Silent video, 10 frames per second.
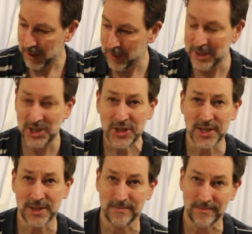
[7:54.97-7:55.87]
Anyway, it's
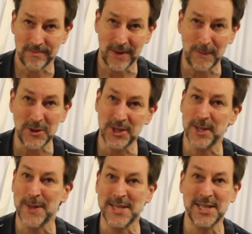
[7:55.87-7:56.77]
just, I'm using
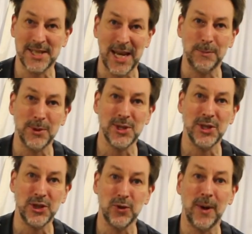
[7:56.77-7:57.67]
them as examples
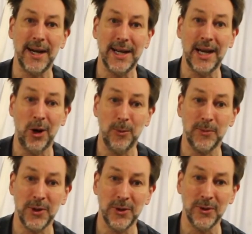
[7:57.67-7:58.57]
to try to help
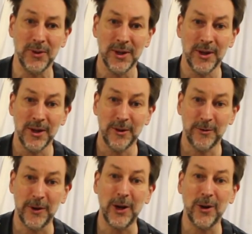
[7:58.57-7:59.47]
you
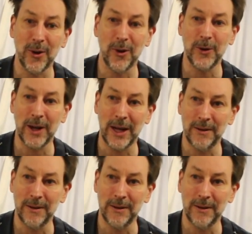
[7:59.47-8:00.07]
figure out